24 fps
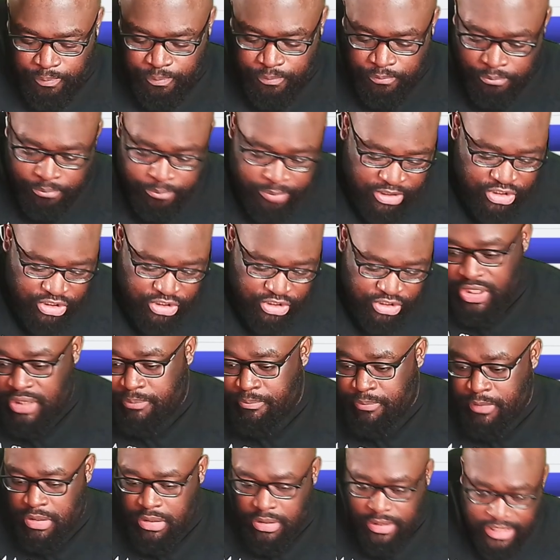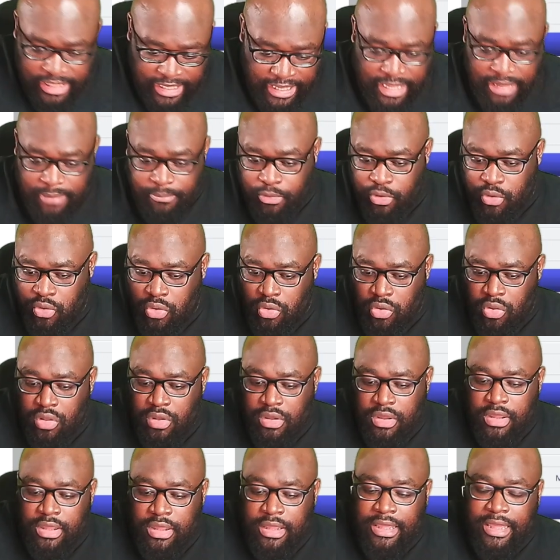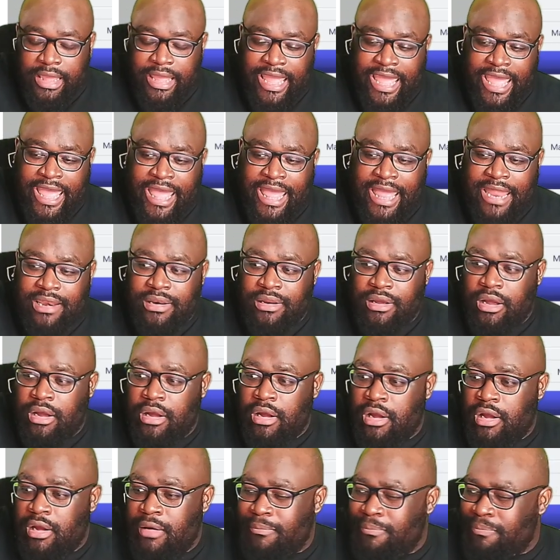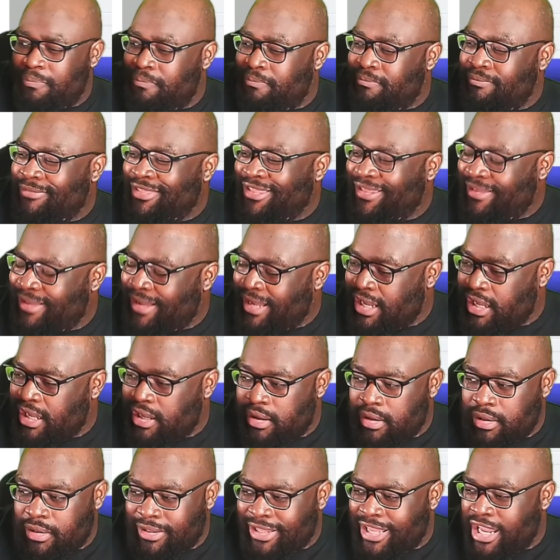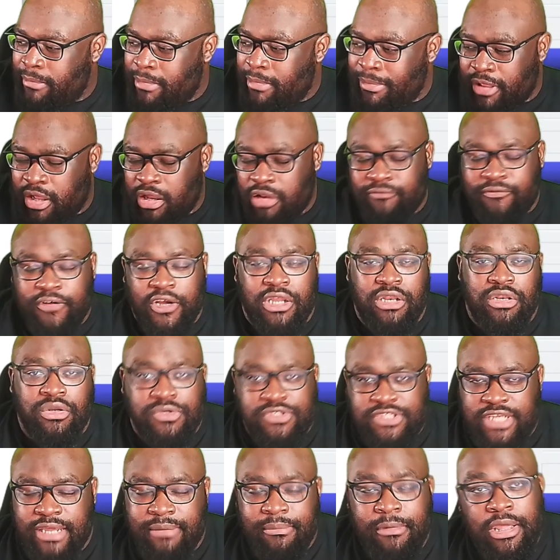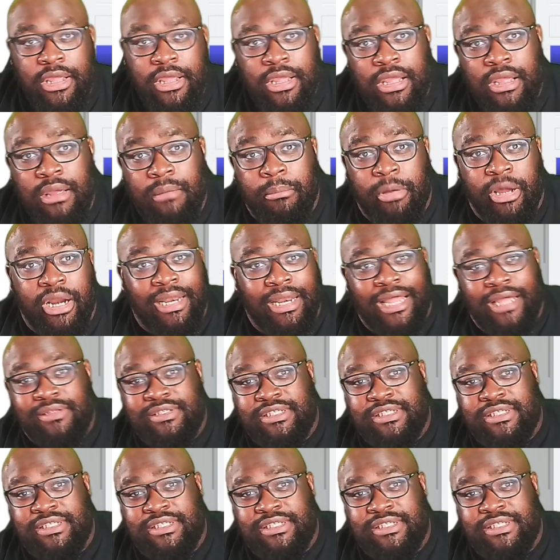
Bishop and Cable and can't remember the other fucking dude's name, but allows the